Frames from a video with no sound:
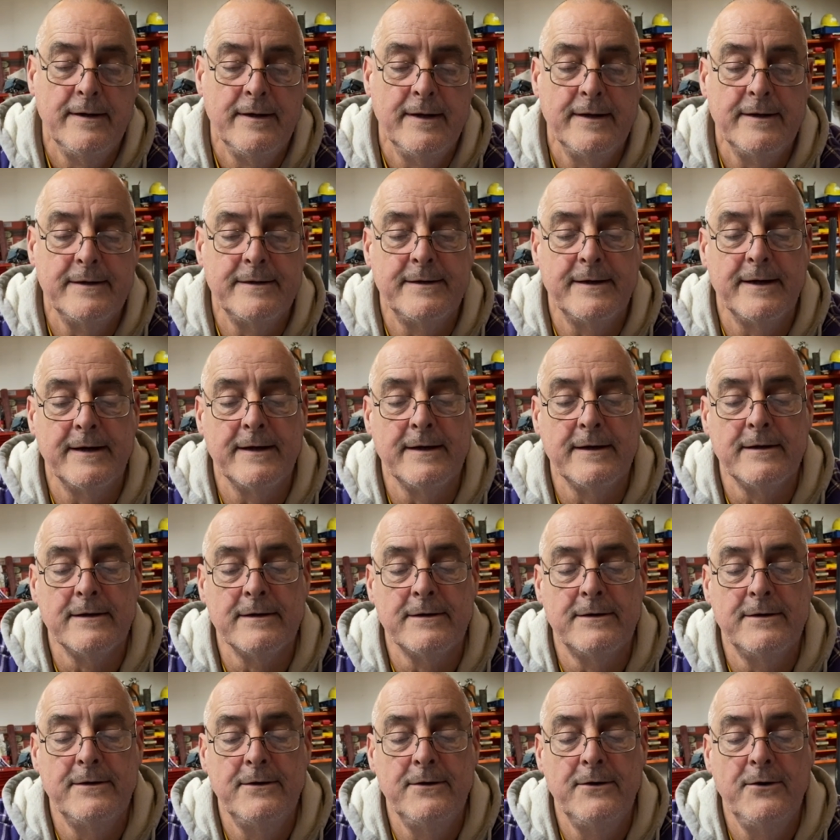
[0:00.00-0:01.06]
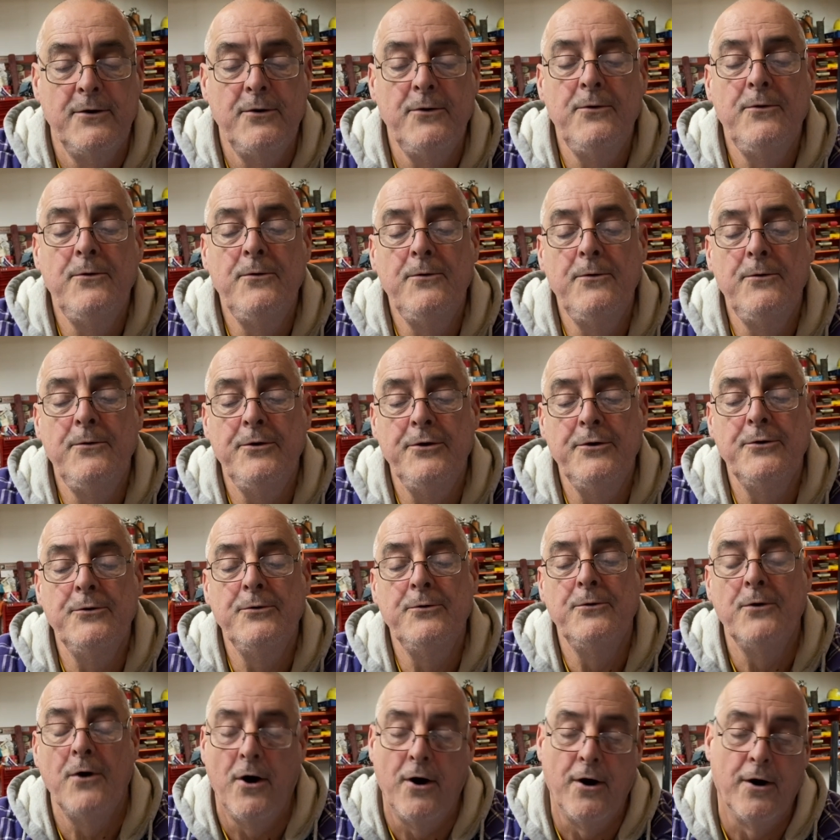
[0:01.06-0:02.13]
entitled Who
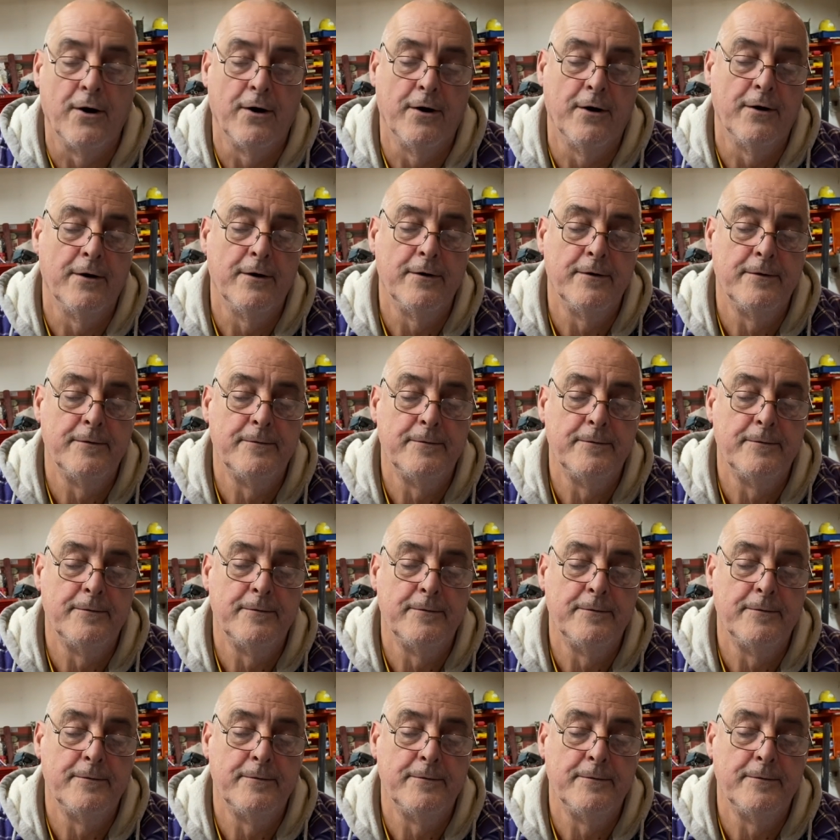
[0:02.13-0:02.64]
You Are.